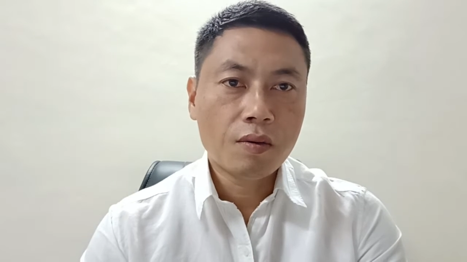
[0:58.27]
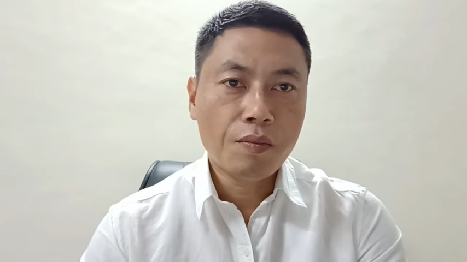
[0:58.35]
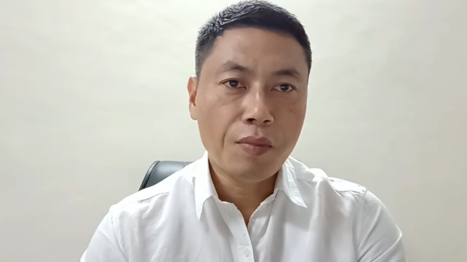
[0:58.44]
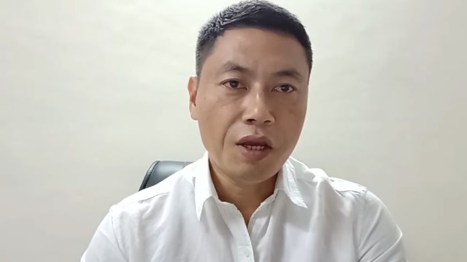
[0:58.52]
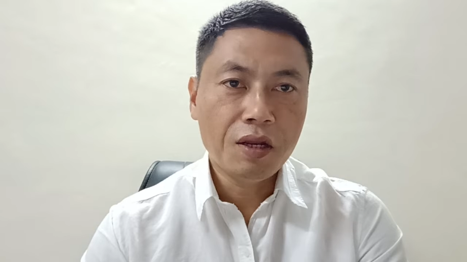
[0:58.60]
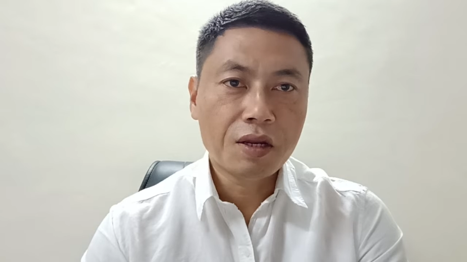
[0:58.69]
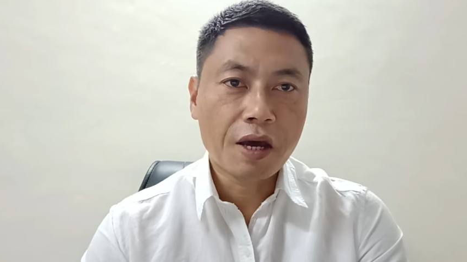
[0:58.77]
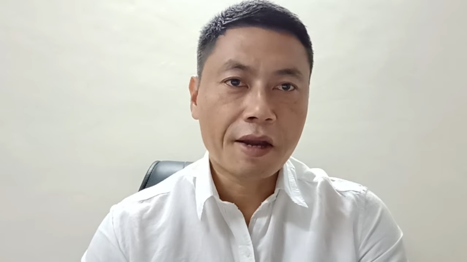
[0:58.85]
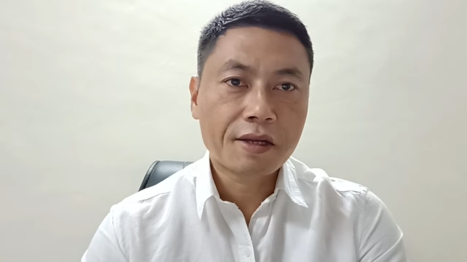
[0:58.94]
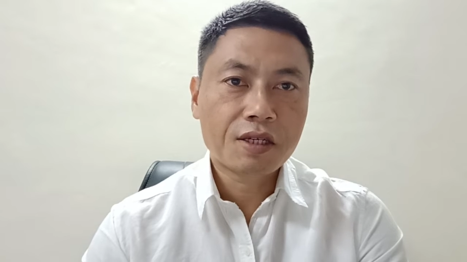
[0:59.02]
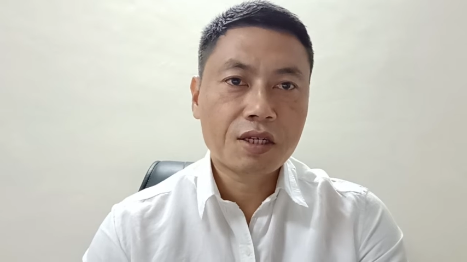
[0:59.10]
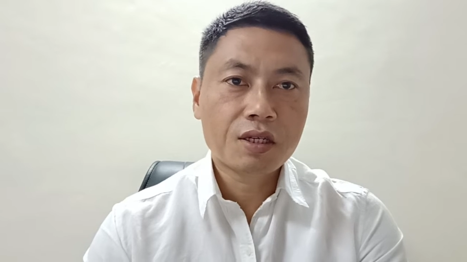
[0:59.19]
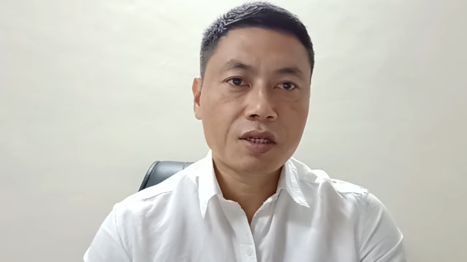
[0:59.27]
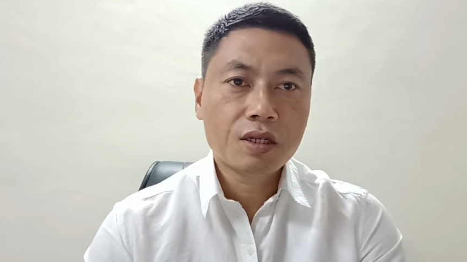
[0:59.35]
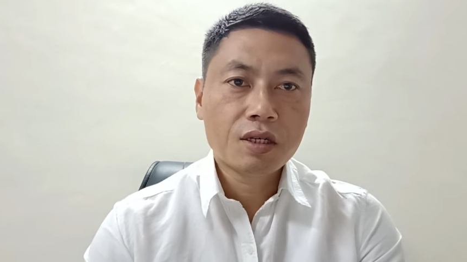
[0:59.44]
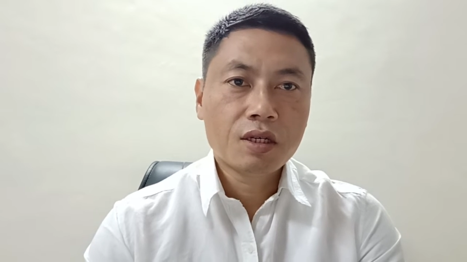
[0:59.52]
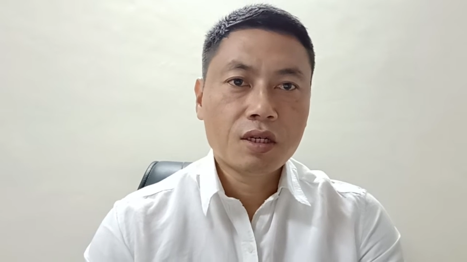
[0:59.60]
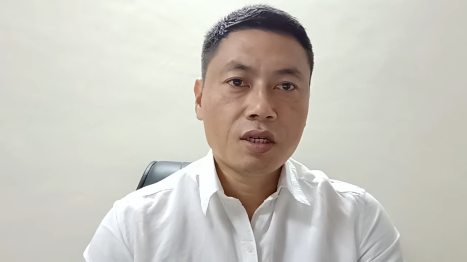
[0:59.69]
mean that
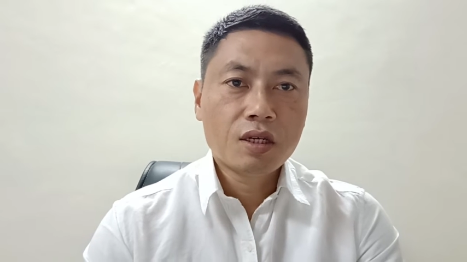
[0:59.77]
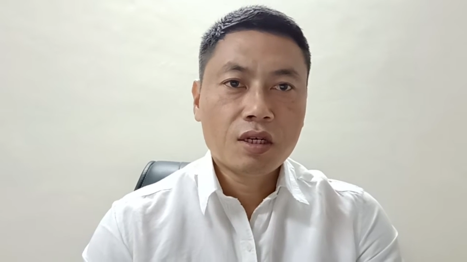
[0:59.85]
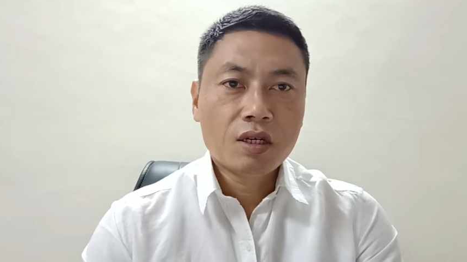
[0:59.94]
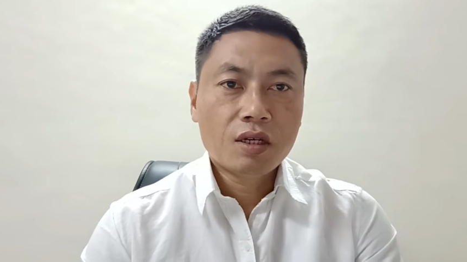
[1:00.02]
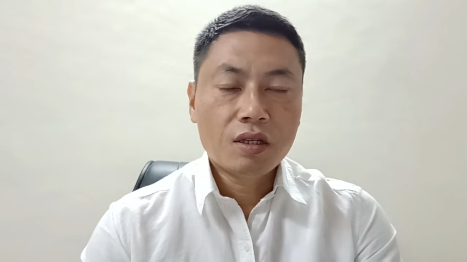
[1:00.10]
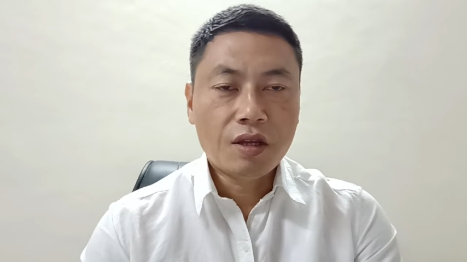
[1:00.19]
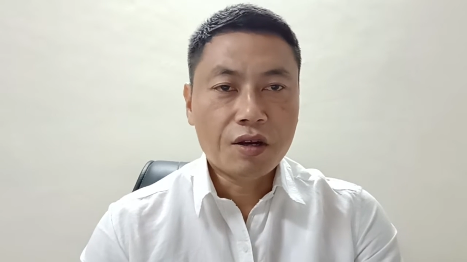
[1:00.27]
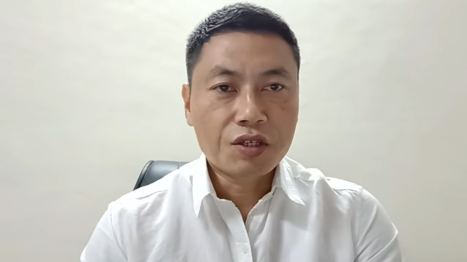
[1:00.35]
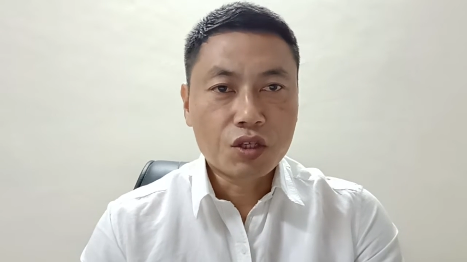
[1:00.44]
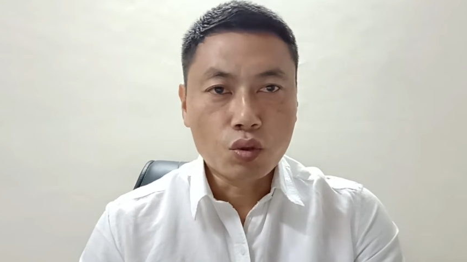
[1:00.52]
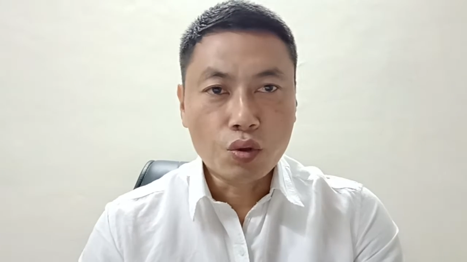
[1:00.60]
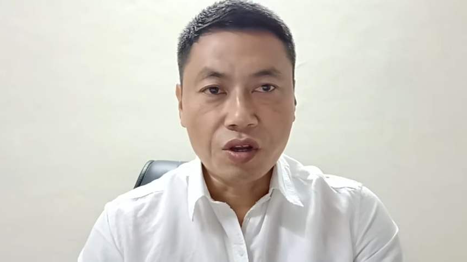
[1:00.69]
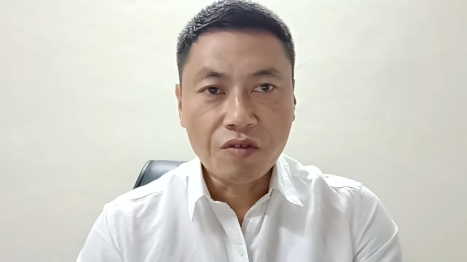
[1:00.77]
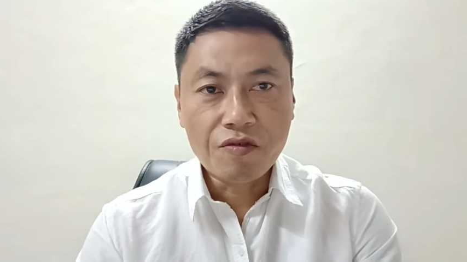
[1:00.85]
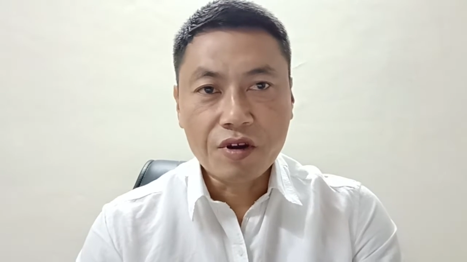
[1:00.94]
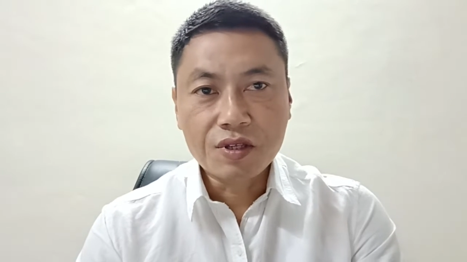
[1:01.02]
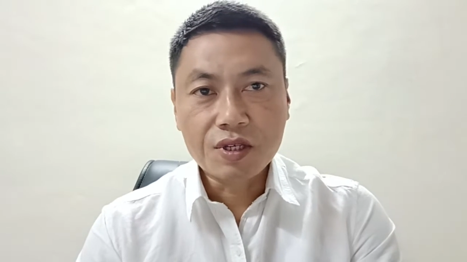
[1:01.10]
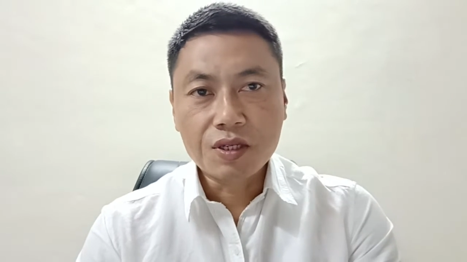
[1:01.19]
there is no
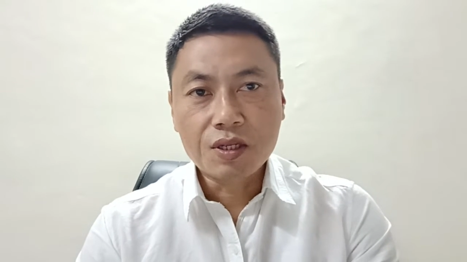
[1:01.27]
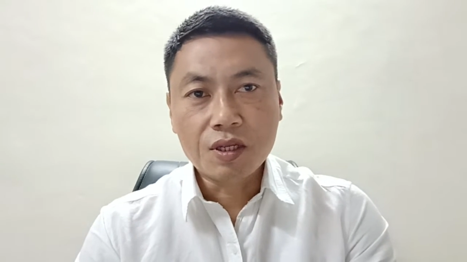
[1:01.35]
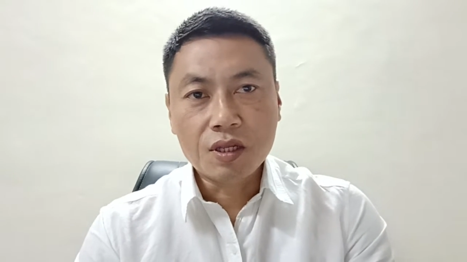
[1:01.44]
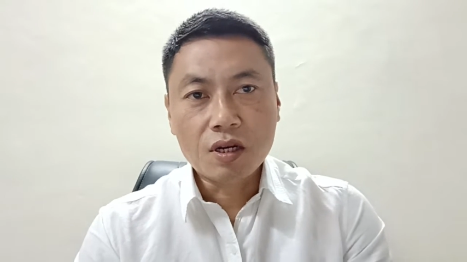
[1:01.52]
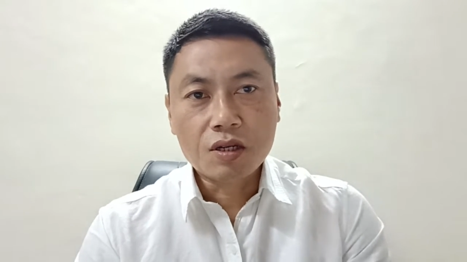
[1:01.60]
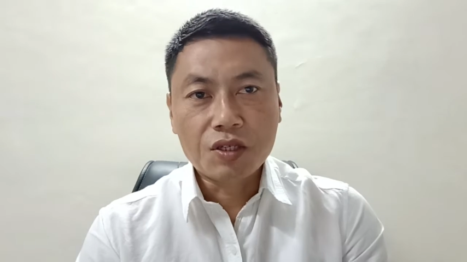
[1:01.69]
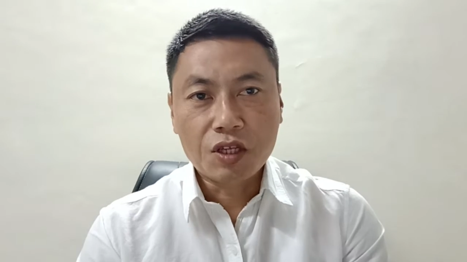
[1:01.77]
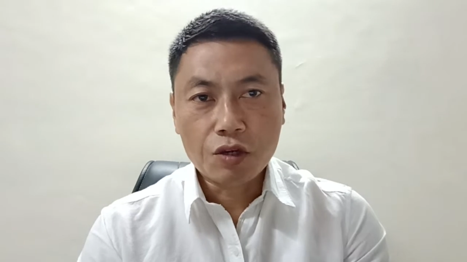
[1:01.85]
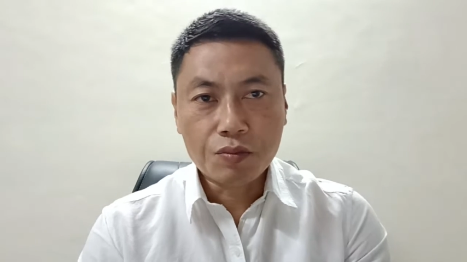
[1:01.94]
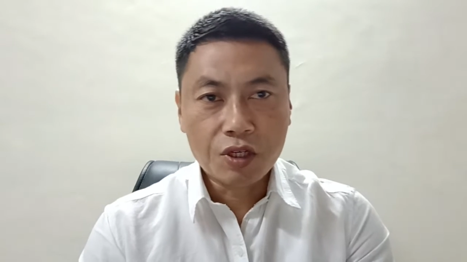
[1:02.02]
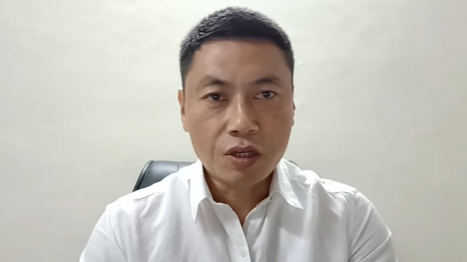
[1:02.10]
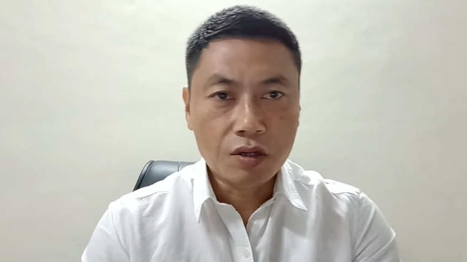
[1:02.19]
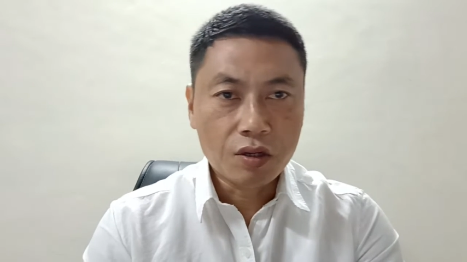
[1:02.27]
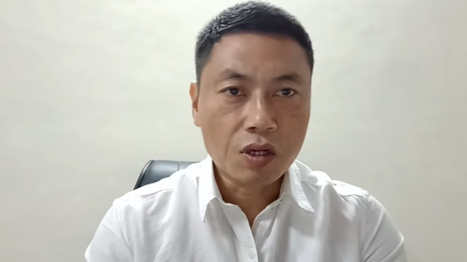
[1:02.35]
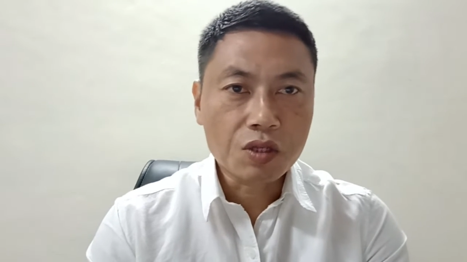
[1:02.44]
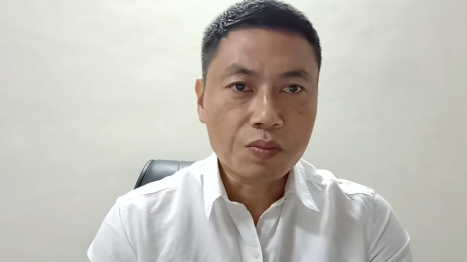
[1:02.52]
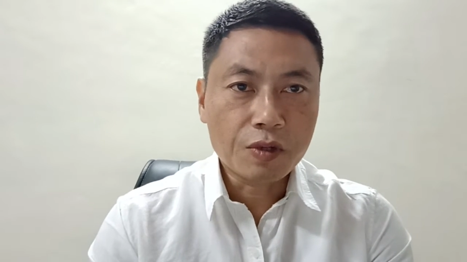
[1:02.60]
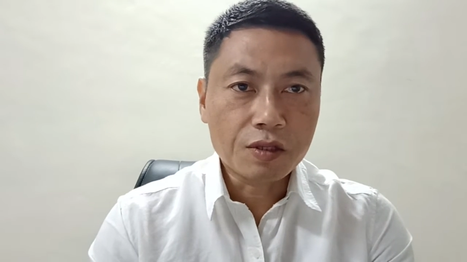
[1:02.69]
differences in the Synoptic
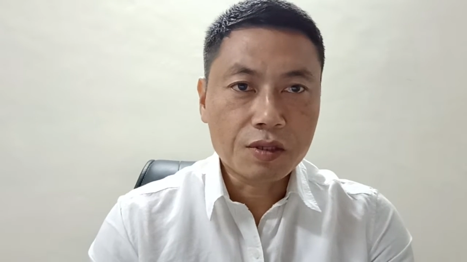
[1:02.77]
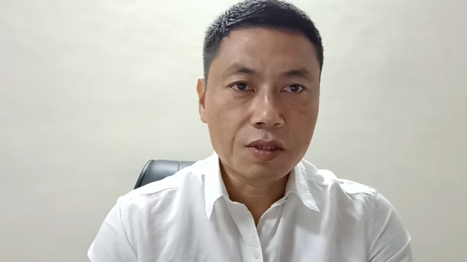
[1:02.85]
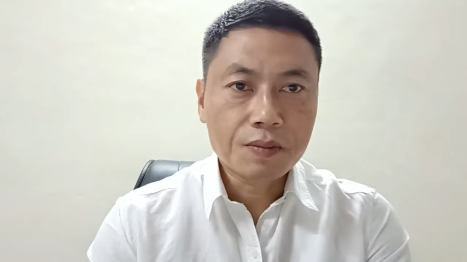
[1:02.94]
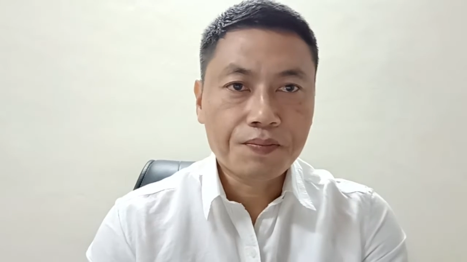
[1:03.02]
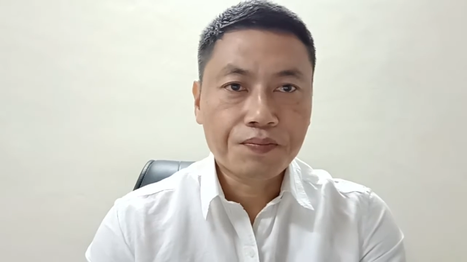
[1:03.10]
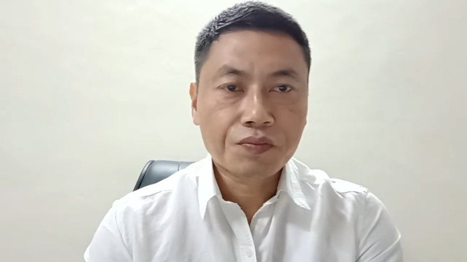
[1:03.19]
Gospels.